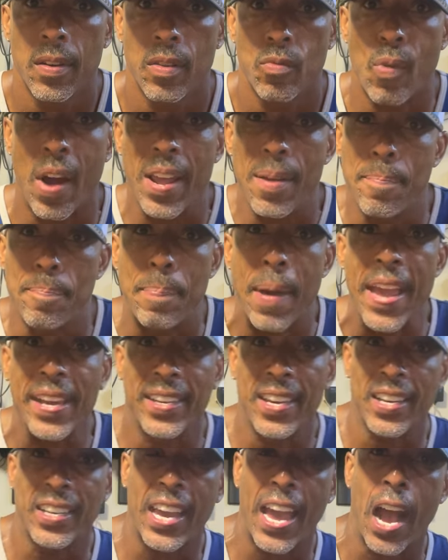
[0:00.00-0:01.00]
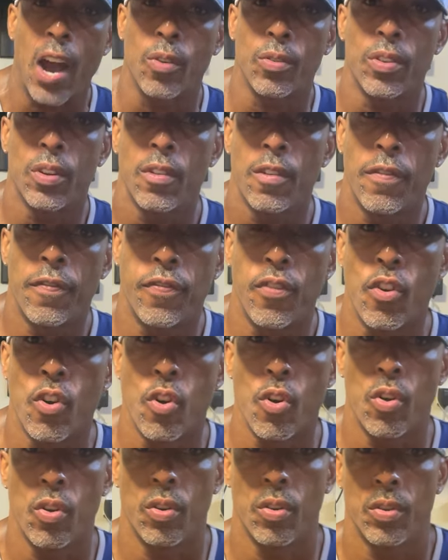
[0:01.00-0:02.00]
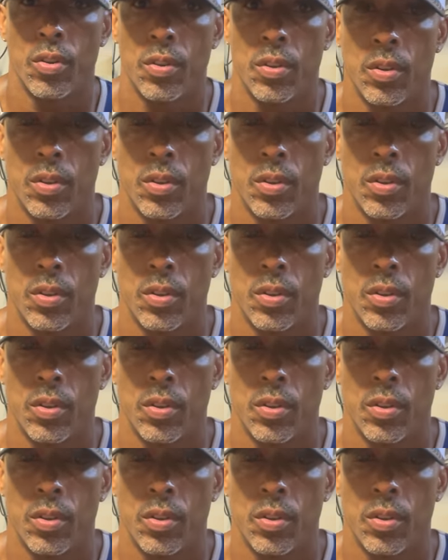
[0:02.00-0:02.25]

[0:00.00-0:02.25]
right? Bank account full,